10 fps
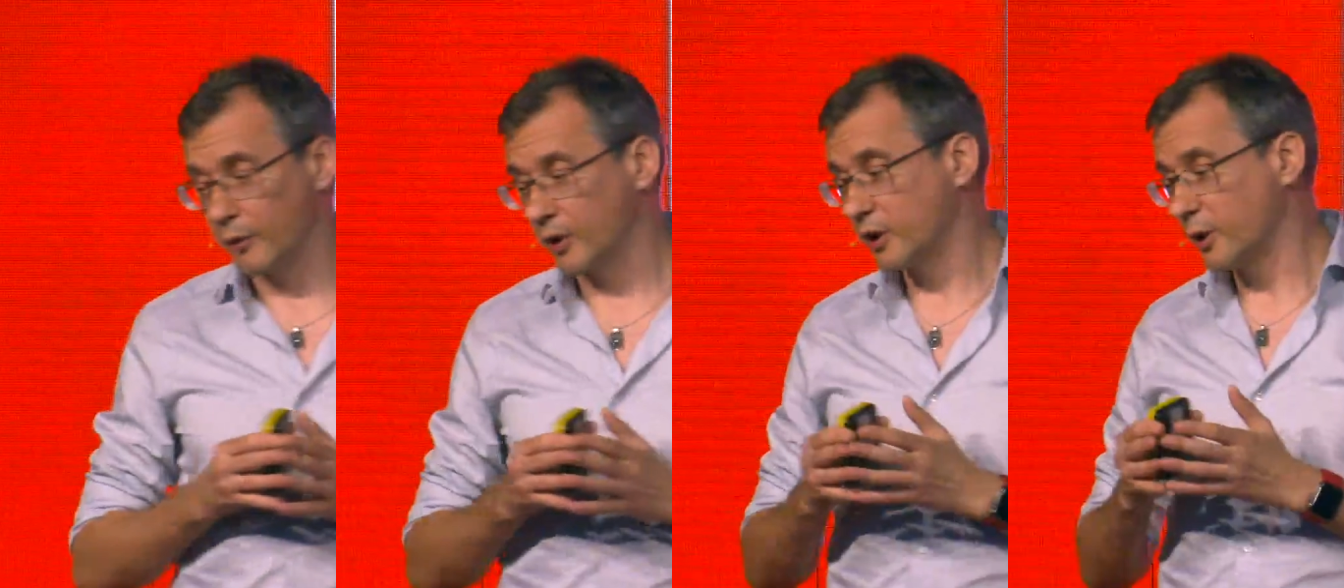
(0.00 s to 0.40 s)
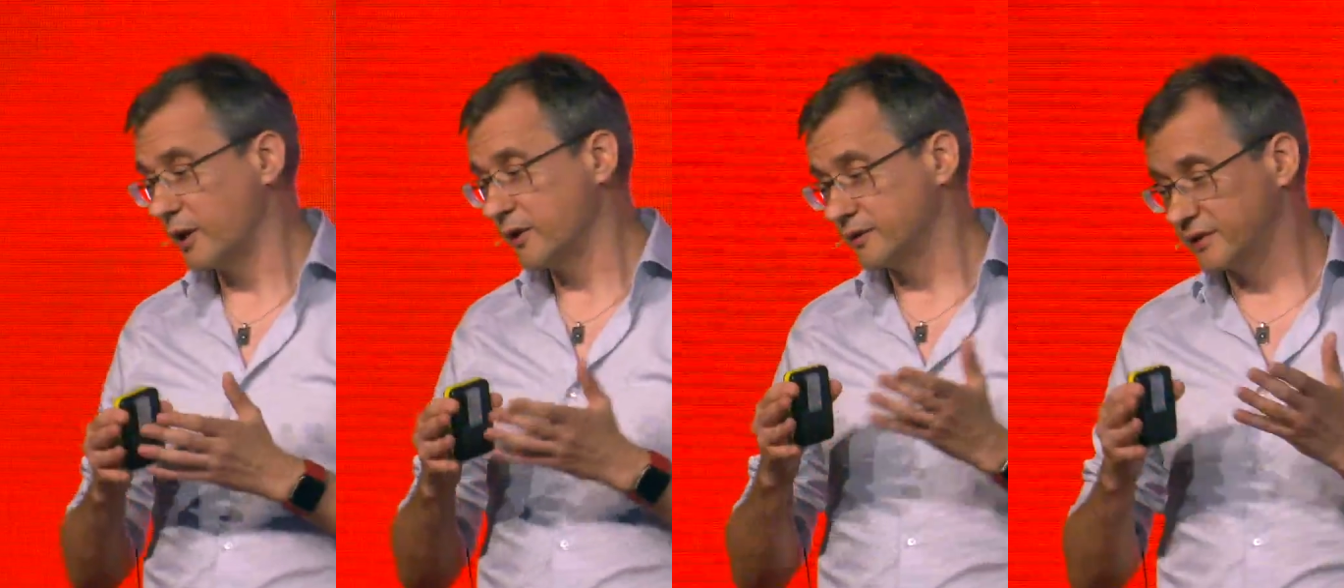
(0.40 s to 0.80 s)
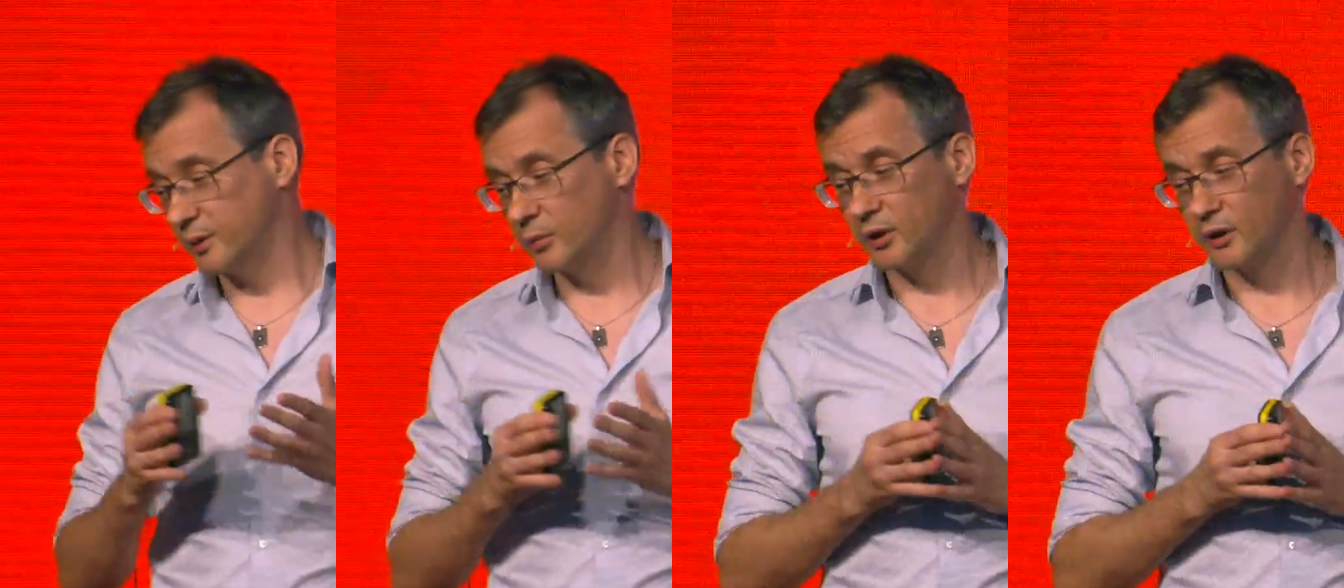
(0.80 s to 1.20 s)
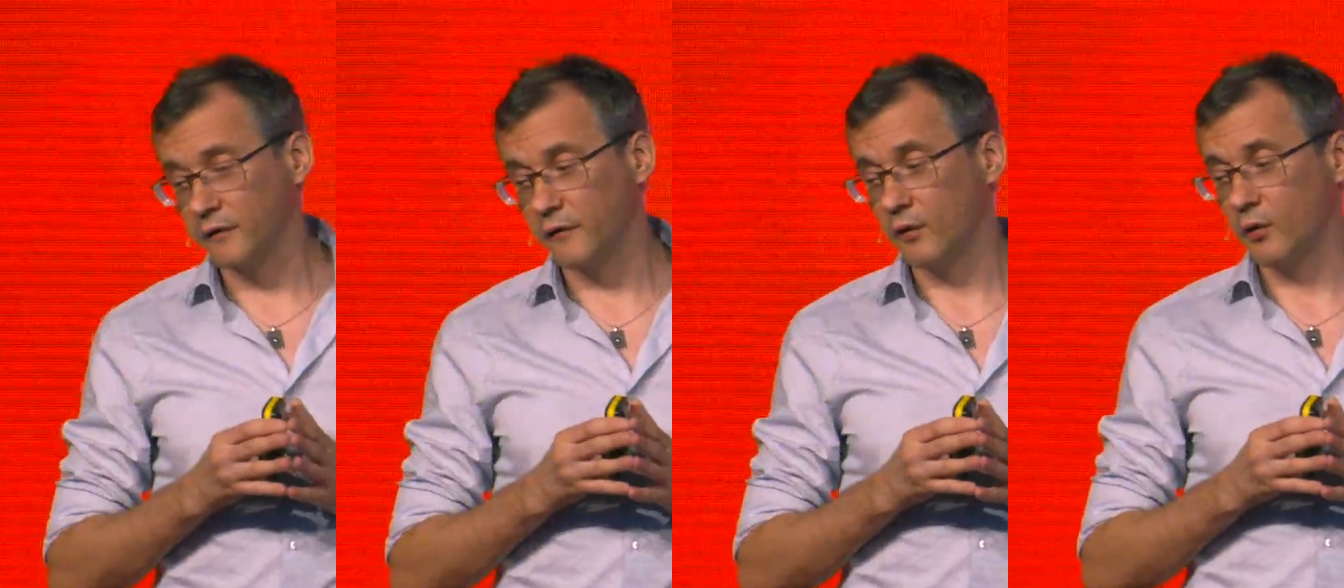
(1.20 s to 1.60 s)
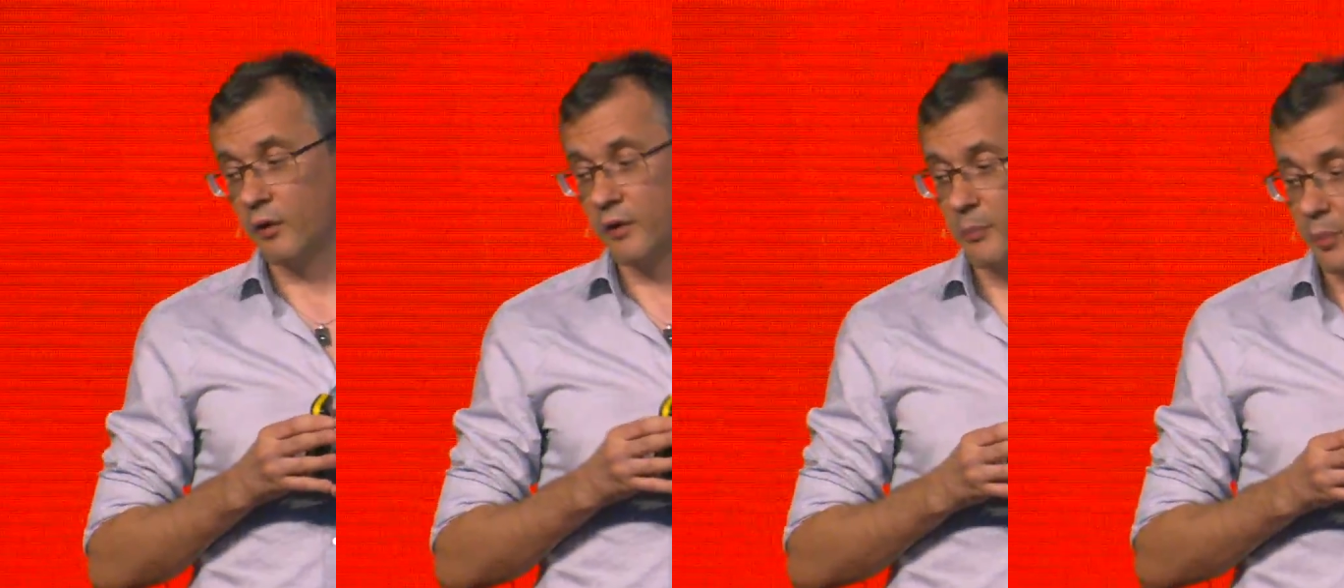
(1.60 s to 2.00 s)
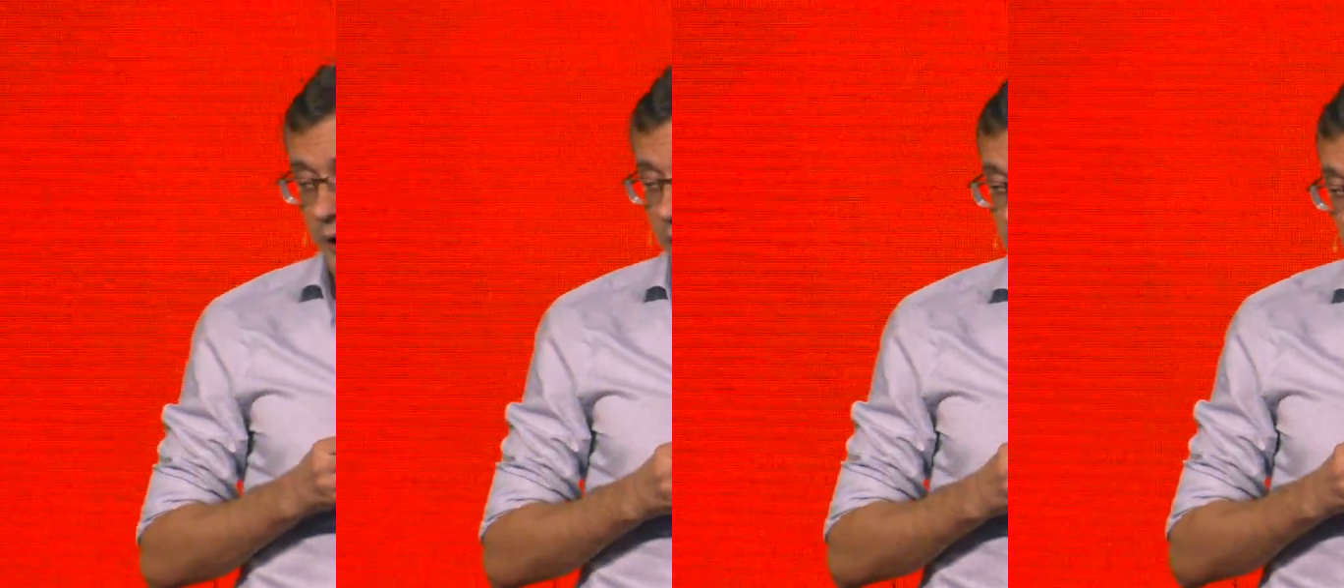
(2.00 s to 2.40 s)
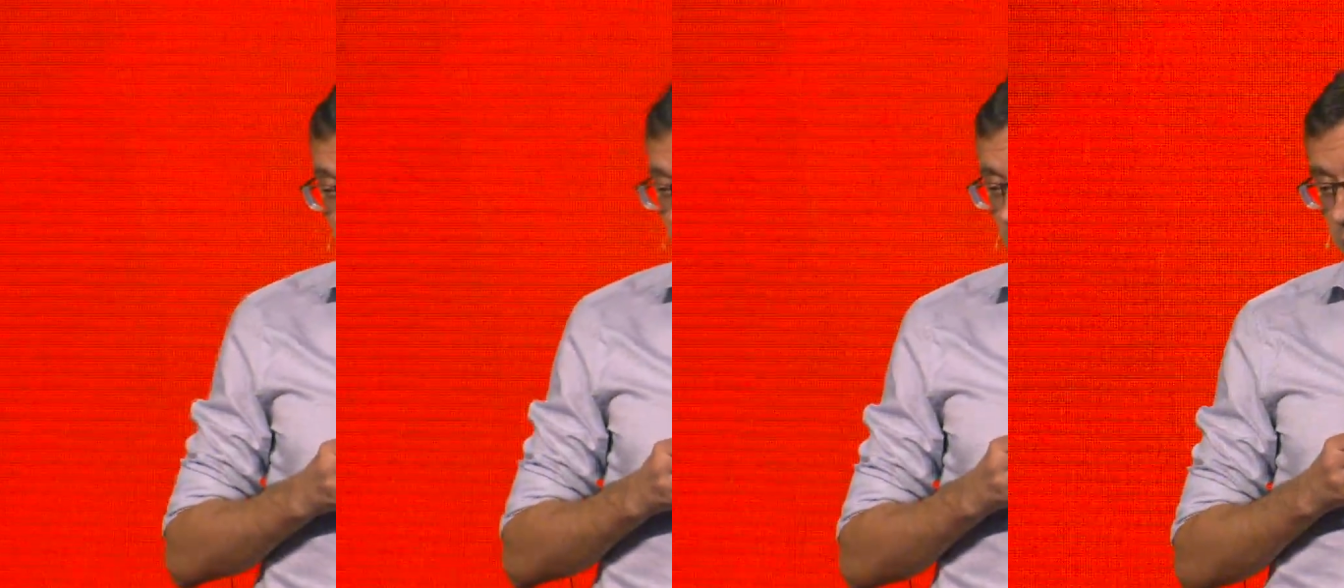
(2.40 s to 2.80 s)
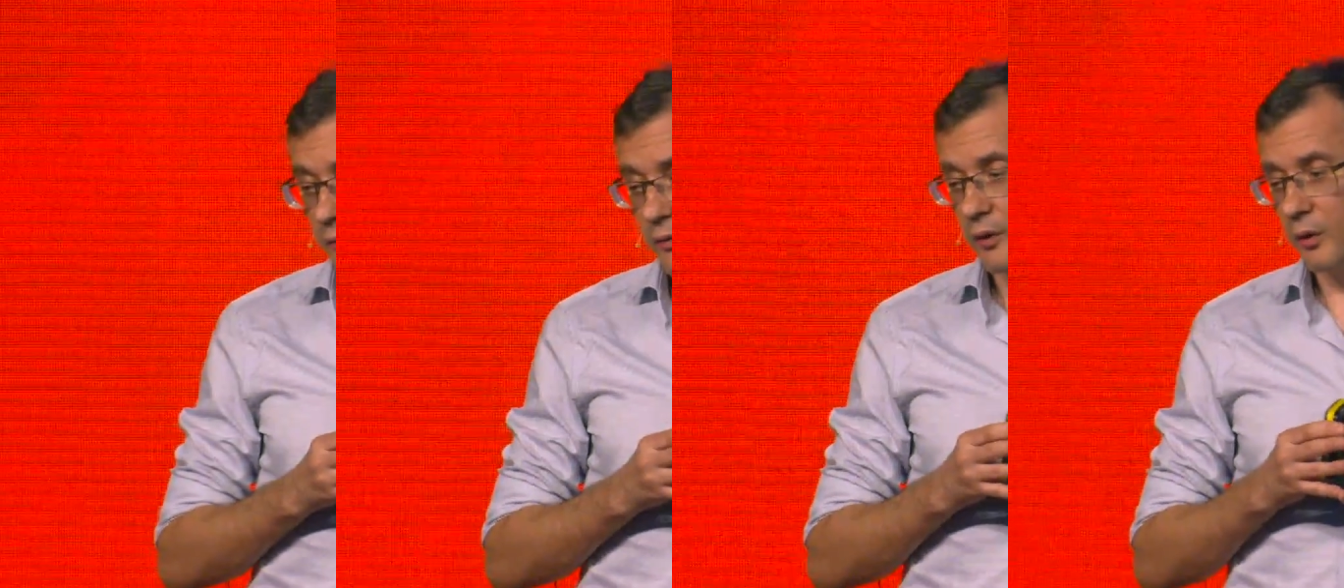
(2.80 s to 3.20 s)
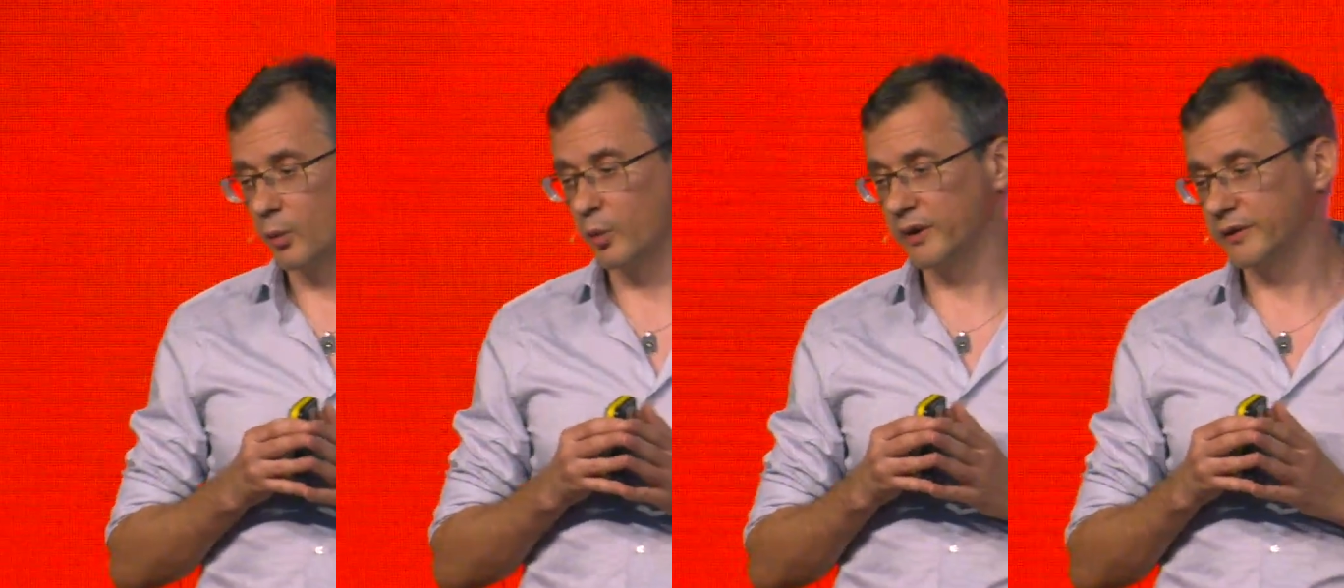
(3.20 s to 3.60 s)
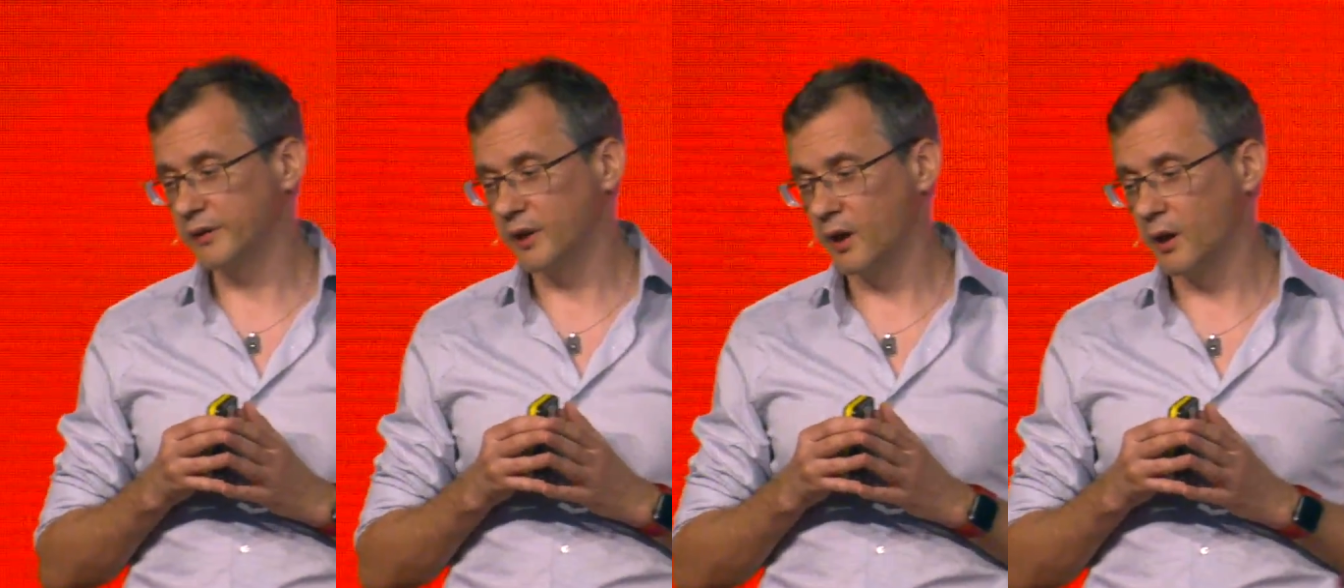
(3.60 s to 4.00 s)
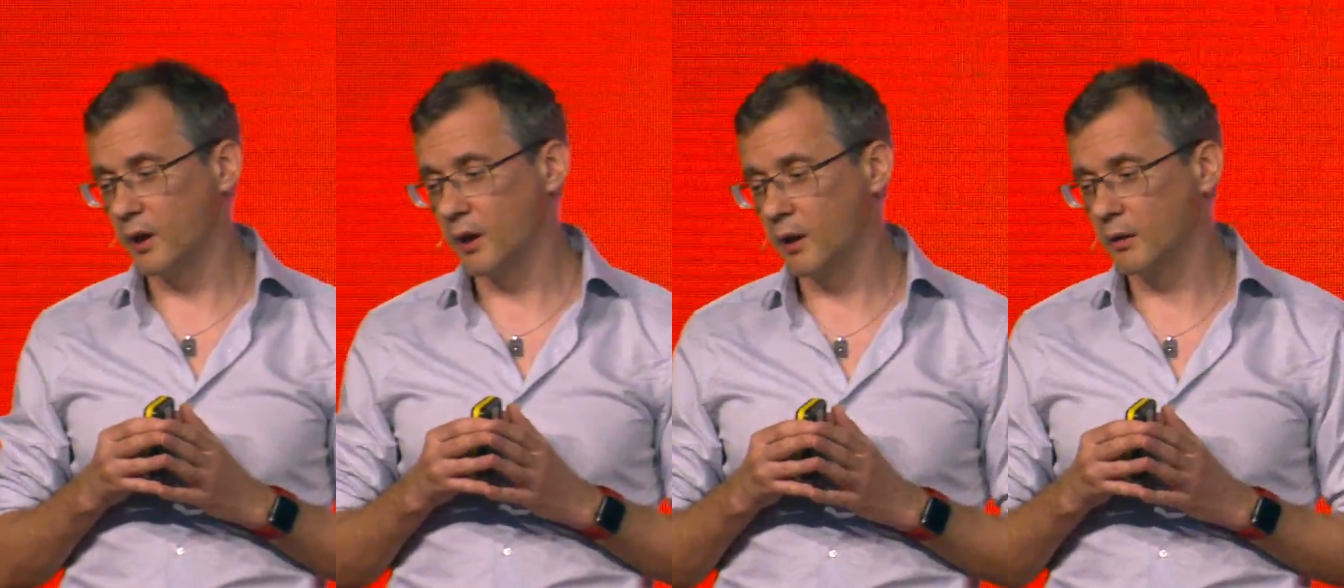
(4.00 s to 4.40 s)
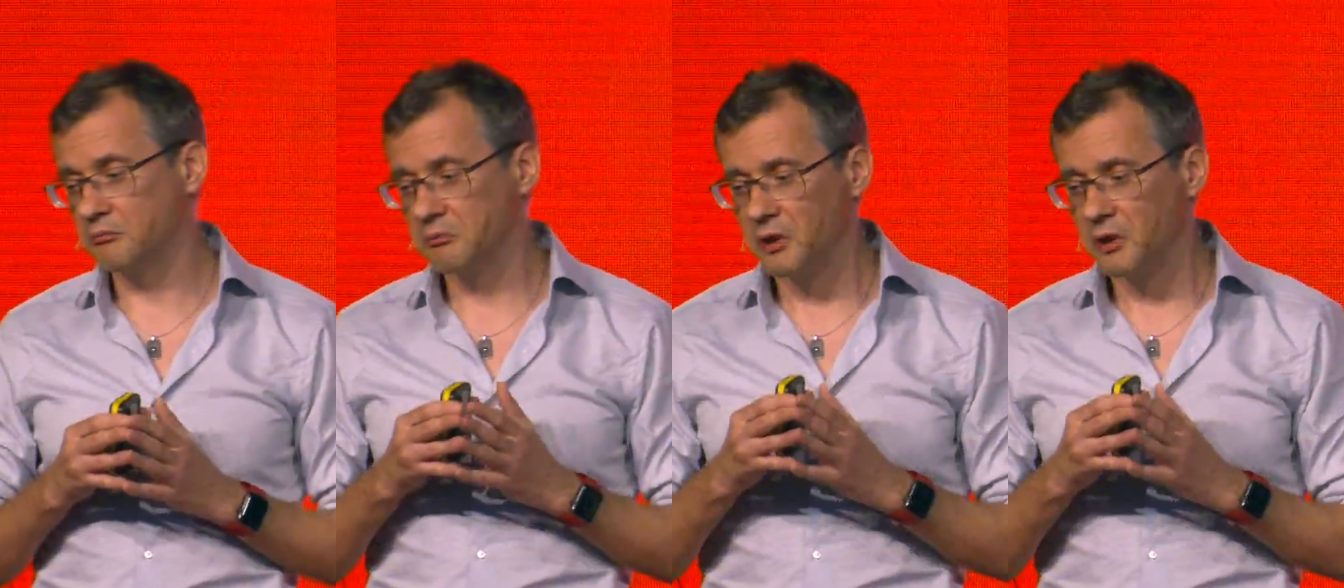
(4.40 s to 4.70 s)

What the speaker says: we are creating similar for the buyer node with a